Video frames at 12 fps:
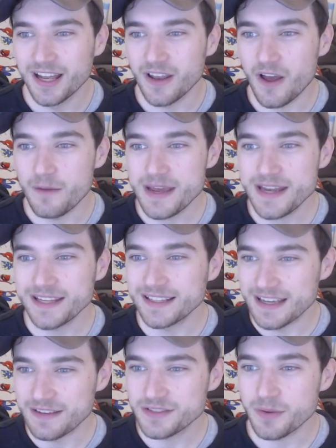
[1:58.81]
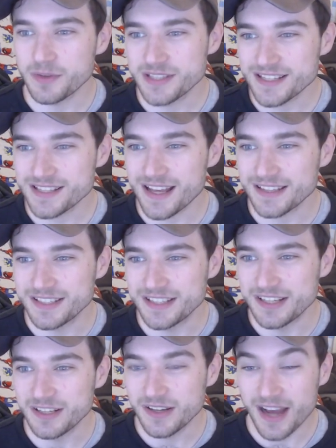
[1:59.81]
Like, immediately, if someone says that to
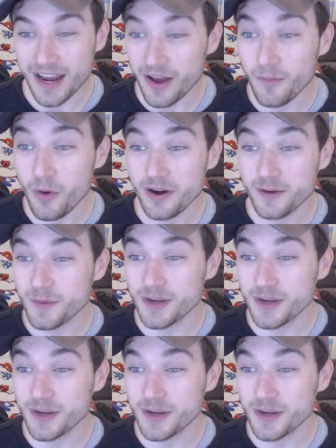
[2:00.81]
you, and I'm wearing my